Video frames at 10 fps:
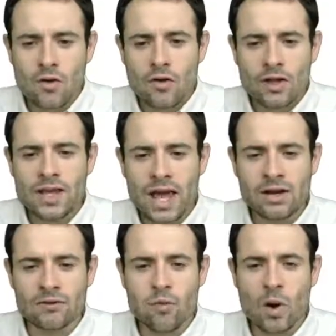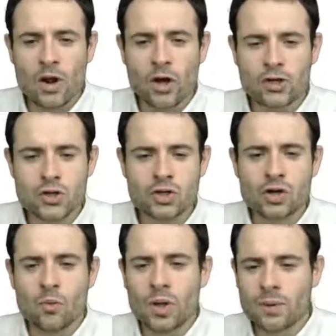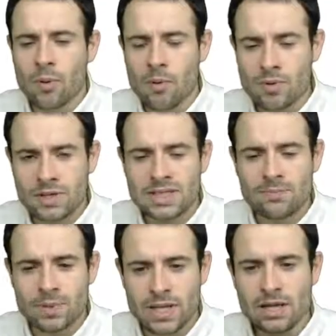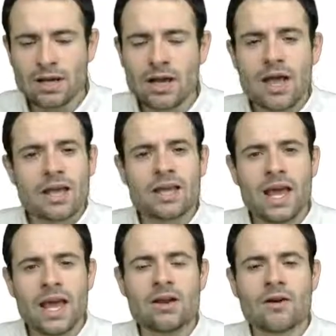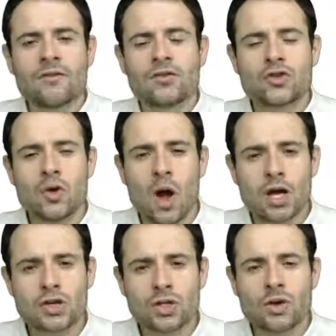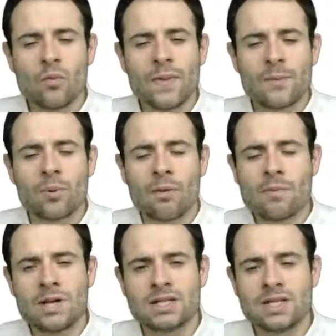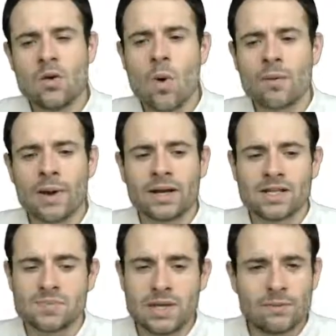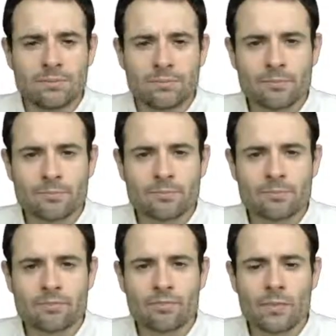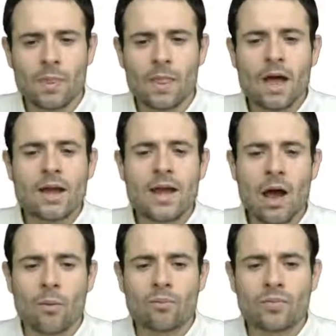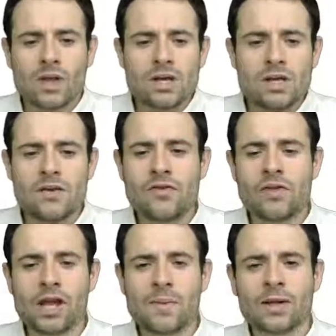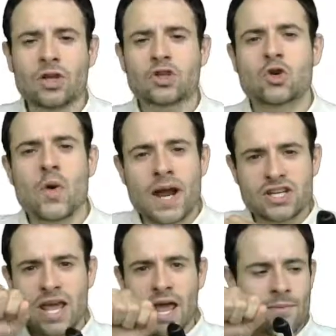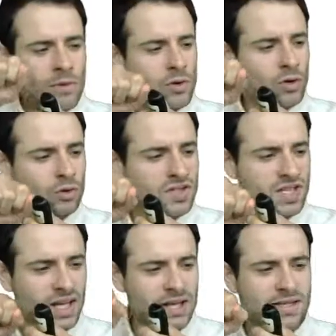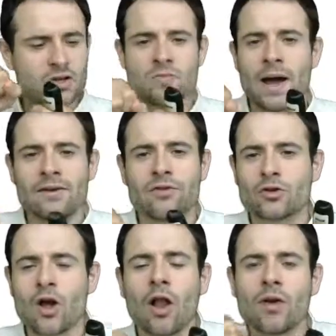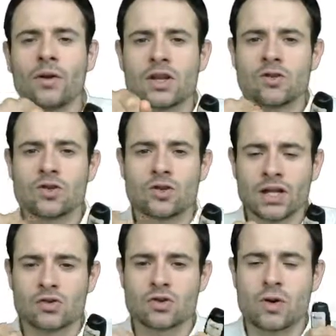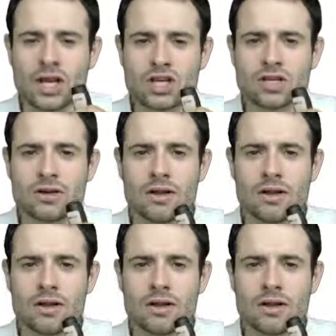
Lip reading: gain of 100 with a probability p, gain of 200 with a probability 1 minus p. Now, if you think about a scratch game, you know those tickets that you buy for $1 that you scratch?